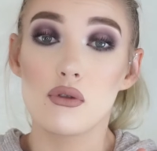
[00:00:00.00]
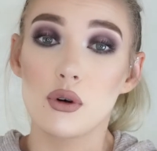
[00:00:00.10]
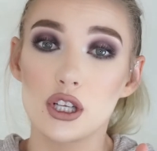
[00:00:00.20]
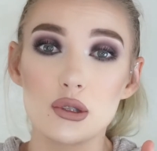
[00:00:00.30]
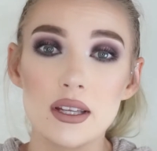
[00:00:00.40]

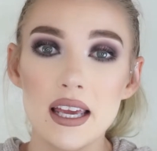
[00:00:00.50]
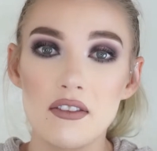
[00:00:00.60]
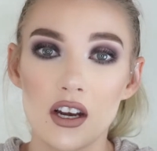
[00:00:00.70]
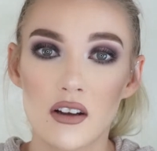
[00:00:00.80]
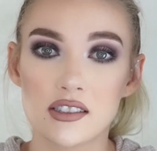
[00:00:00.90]
before you leave,
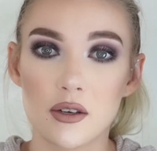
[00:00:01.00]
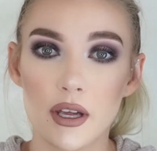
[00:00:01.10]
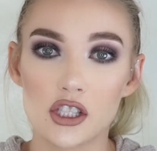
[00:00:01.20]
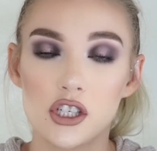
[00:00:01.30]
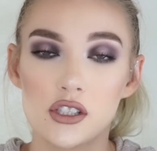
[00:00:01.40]
and also
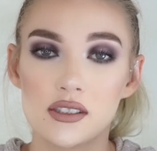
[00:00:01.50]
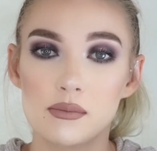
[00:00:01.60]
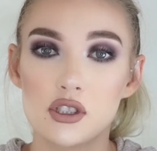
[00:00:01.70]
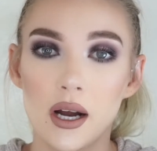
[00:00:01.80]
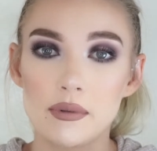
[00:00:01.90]
make sure you
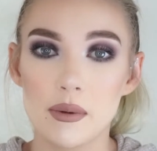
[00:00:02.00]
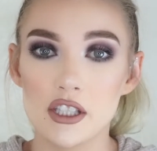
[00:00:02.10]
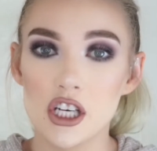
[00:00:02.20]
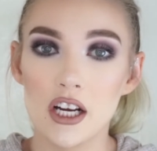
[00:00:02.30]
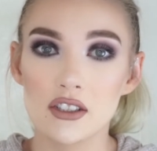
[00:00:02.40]
subscribe to my
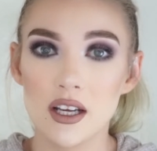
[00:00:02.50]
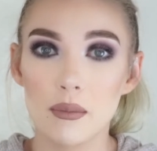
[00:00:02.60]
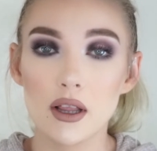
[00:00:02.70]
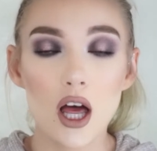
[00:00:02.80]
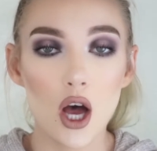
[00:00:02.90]
channel down
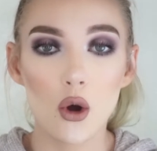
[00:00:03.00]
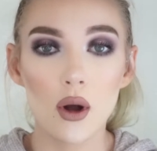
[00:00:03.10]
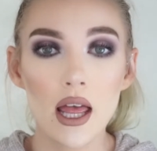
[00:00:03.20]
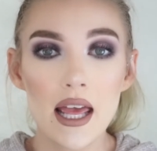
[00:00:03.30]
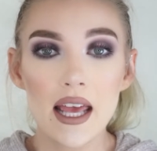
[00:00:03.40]

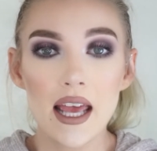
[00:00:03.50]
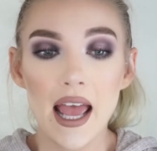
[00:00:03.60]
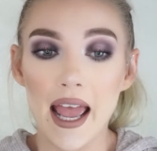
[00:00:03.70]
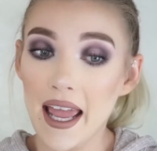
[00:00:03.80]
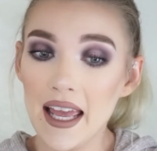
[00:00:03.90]
below
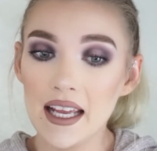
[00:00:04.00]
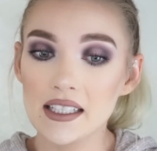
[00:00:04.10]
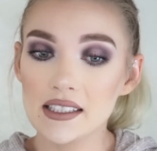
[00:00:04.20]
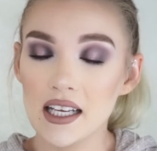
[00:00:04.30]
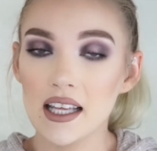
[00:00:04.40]

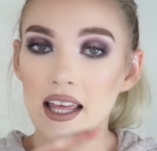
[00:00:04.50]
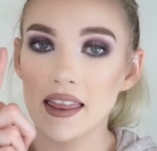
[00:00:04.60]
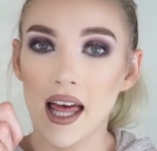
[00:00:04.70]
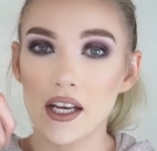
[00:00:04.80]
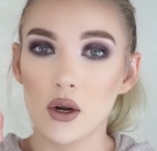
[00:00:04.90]
and hit
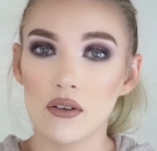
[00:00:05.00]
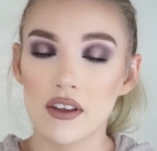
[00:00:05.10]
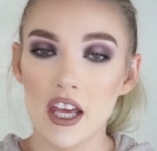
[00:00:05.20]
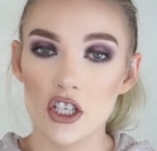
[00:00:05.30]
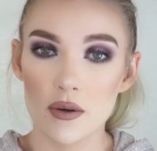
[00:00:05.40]
that
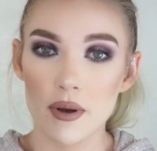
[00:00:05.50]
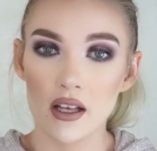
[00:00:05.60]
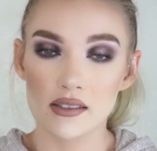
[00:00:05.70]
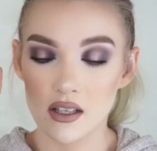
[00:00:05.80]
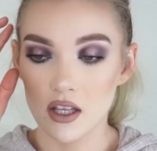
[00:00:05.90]
notification
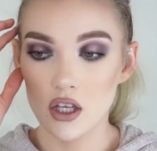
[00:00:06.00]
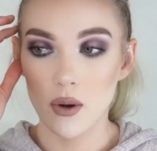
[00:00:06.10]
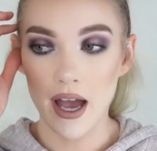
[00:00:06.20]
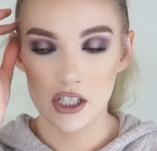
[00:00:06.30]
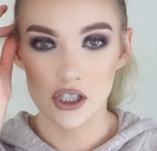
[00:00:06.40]
bell so that you
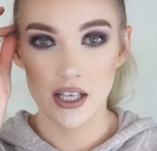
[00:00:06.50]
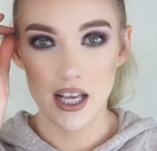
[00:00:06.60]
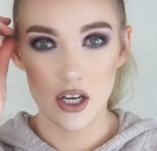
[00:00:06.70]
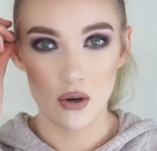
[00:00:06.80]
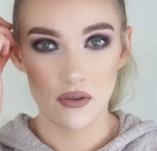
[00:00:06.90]
actually
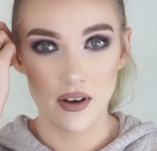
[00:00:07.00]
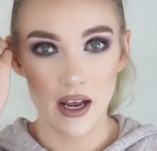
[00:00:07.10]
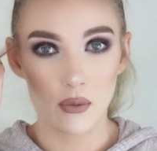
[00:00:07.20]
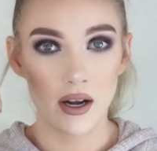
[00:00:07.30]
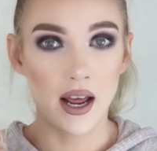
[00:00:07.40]
get
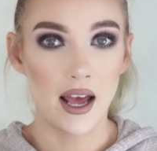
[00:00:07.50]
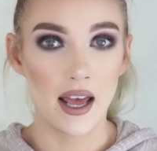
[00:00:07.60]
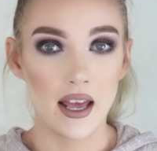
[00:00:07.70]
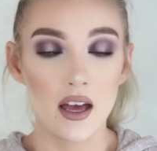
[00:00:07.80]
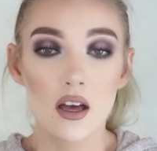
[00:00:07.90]
notified when
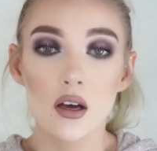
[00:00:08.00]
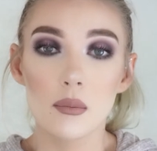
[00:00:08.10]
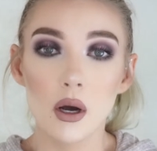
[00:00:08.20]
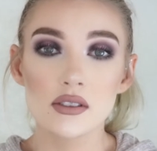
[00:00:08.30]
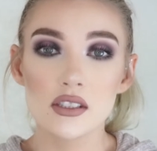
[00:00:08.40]
I
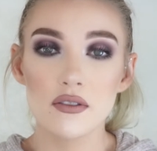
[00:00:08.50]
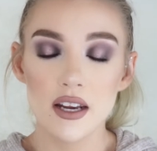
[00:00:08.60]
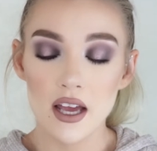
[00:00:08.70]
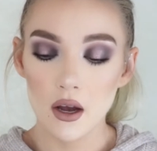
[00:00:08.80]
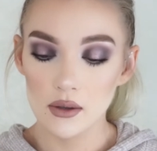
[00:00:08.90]
post new
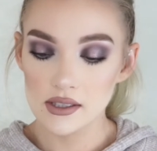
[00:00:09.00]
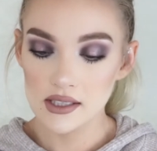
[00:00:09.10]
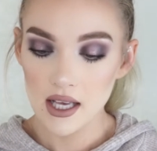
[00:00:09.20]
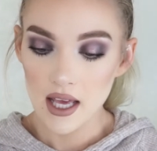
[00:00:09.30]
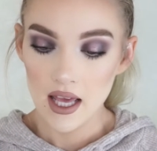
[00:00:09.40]

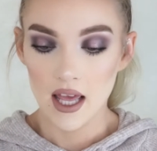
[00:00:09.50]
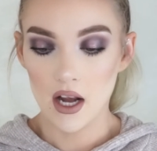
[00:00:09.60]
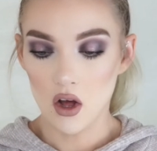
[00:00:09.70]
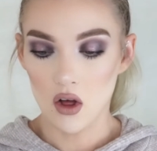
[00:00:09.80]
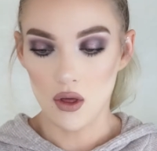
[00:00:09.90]
videos
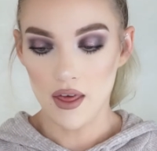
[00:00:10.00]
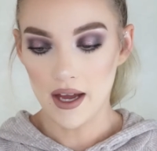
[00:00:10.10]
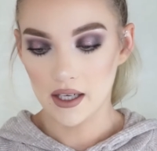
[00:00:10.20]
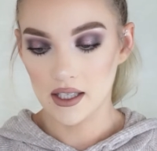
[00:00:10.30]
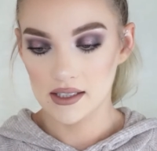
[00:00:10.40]
and all
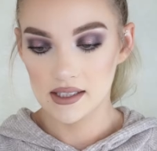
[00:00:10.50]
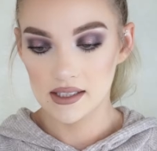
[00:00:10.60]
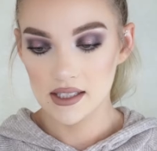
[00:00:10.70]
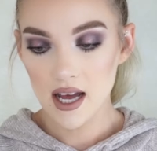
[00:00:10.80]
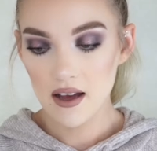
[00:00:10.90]
that good
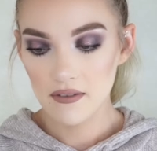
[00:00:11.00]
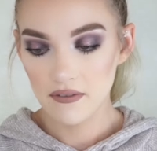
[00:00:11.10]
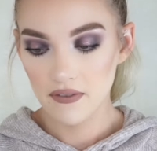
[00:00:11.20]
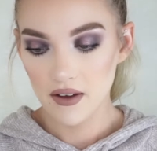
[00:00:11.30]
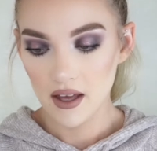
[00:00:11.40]

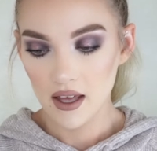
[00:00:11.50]
stuff.